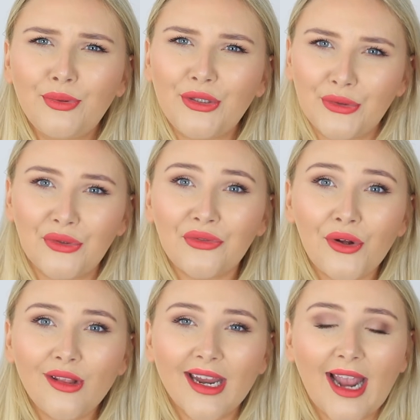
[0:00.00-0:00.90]

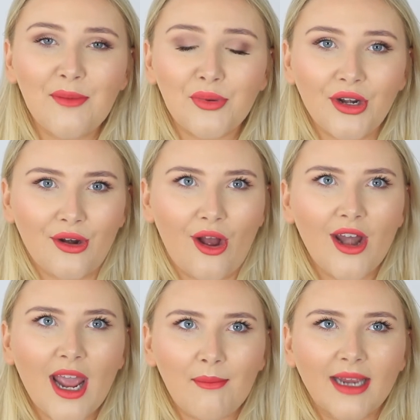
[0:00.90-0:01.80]
beautiful. Like, I put it
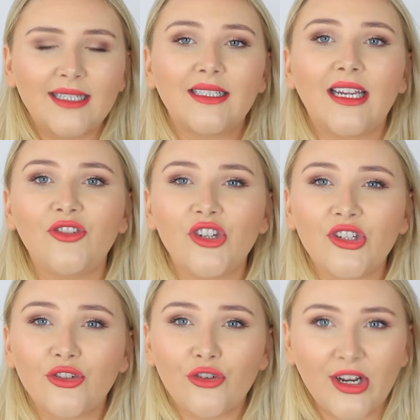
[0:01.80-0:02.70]
on and my skin
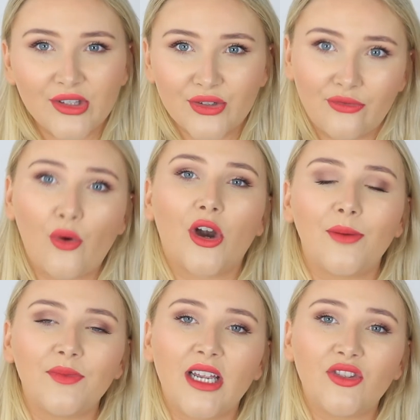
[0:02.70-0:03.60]
just
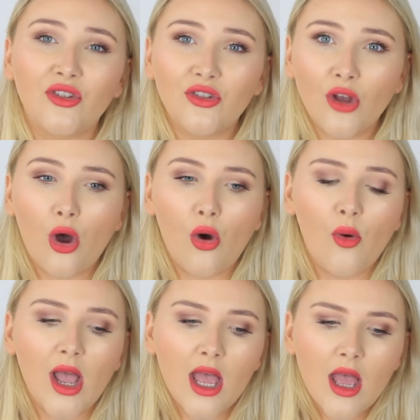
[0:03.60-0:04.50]
transforms. It's
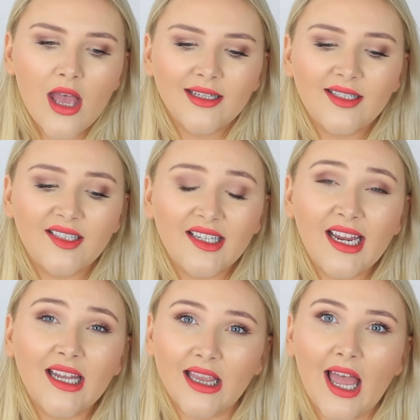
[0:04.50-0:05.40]
so
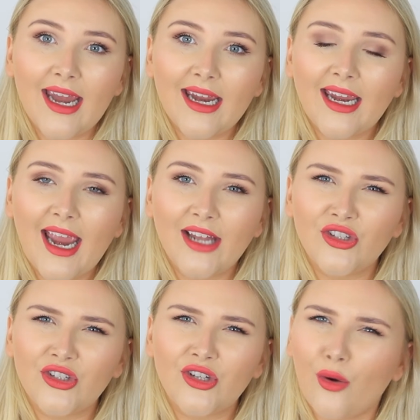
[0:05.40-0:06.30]
skin-like and
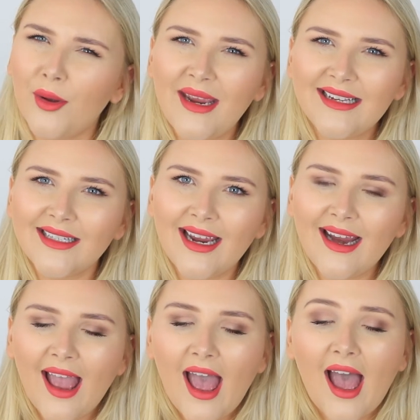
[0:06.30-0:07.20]
so
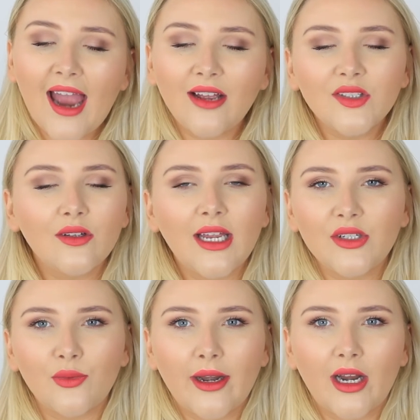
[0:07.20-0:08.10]
amazing. I also like
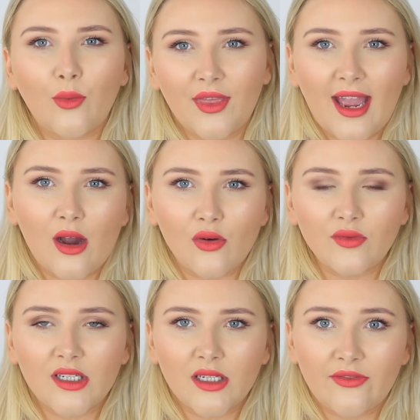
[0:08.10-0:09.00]
to wear it
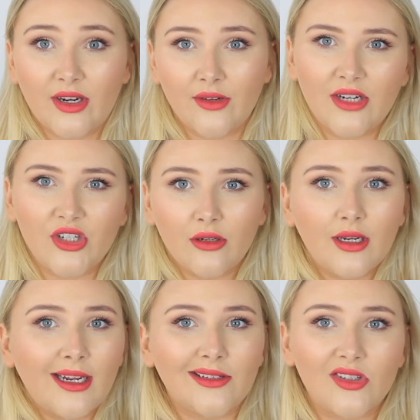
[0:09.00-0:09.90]
without
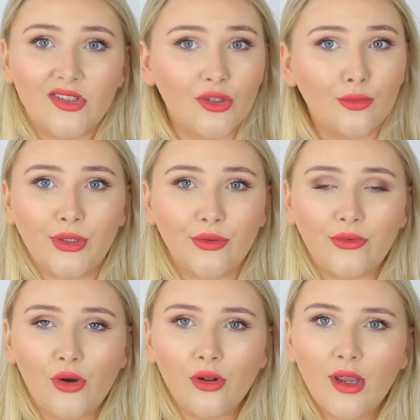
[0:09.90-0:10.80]
foundation. It's still
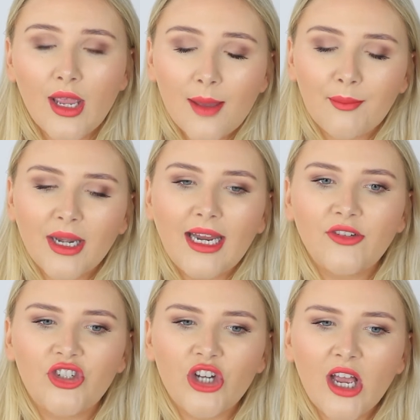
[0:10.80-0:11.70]
beautiful. But
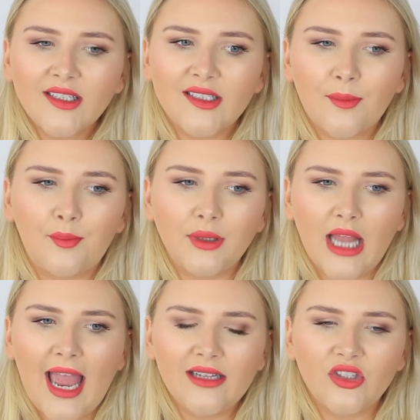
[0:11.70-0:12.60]
it just
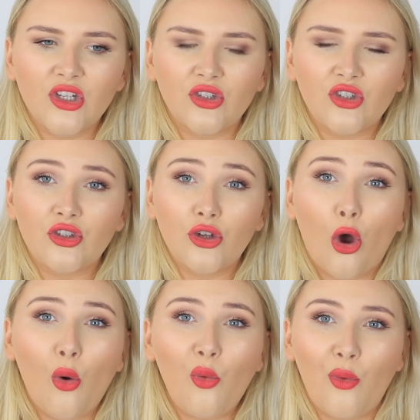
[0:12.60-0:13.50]
blends
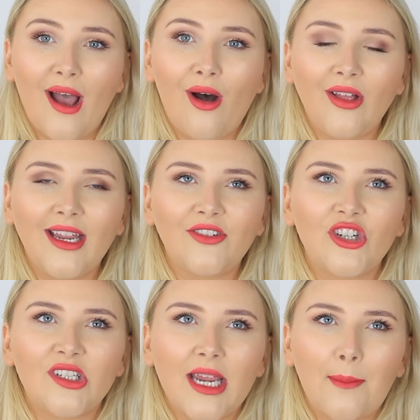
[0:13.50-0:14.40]
so well. It
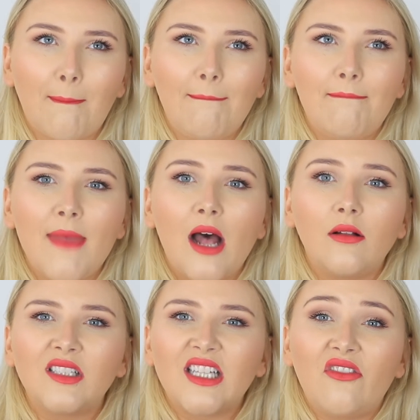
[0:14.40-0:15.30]
just like
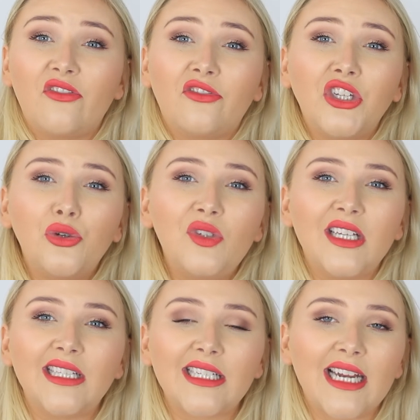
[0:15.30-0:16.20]
melts and
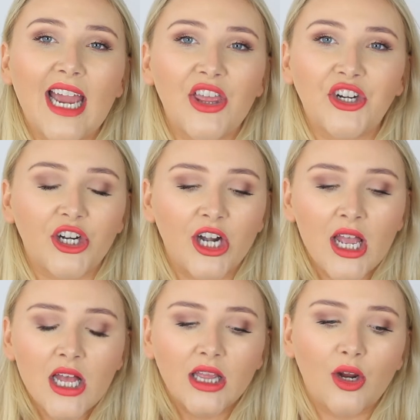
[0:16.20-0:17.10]
fuses together
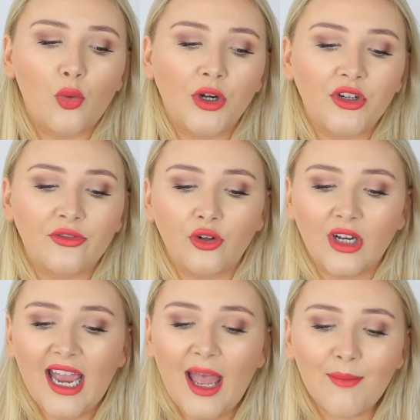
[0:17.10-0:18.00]
like a wonderful
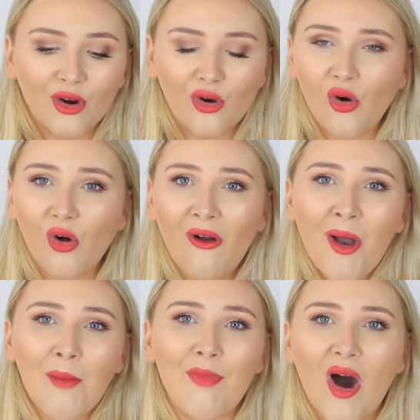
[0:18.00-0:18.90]
chemical
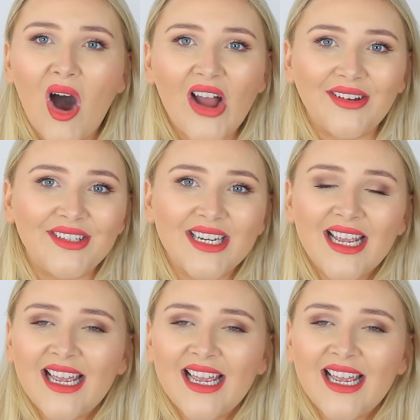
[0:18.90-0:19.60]
bond